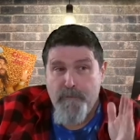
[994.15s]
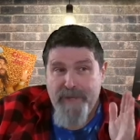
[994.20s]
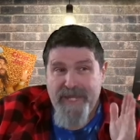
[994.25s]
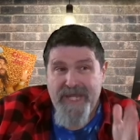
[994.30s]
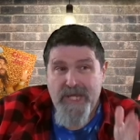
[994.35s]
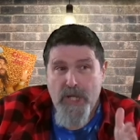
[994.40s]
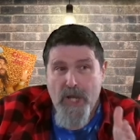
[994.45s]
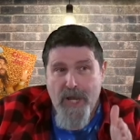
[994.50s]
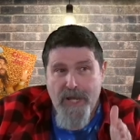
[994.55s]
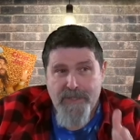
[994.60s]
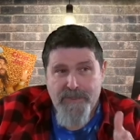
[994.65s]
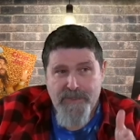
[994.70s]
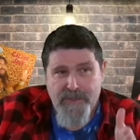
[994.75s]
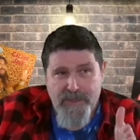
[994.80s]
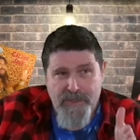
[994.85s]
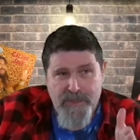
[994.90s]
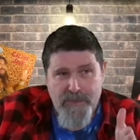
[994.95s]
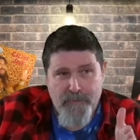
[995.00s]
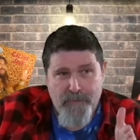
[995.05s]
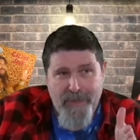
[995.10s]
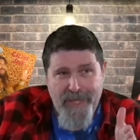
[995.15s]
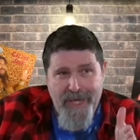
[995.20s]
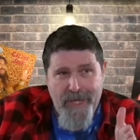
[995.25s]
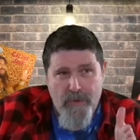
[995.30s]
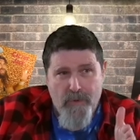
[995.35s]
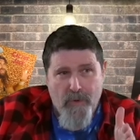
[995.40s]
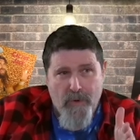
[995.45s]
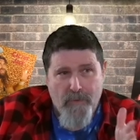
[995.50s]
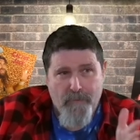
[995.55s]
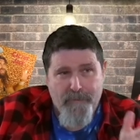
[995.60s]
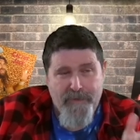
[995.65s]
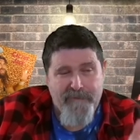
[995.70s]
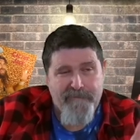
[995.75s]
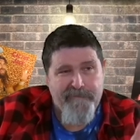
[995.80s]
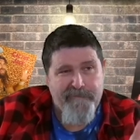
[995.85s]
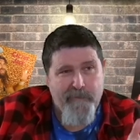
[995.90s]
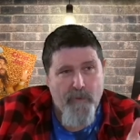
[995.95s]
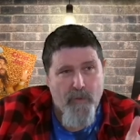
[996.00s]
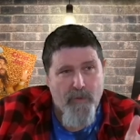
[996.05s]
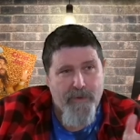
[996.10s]
because of the split or
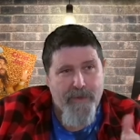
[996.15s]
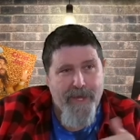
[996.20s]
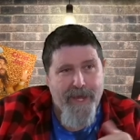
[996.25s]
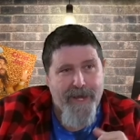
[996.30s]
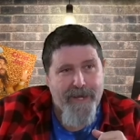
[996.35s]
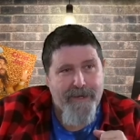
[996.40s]
before that?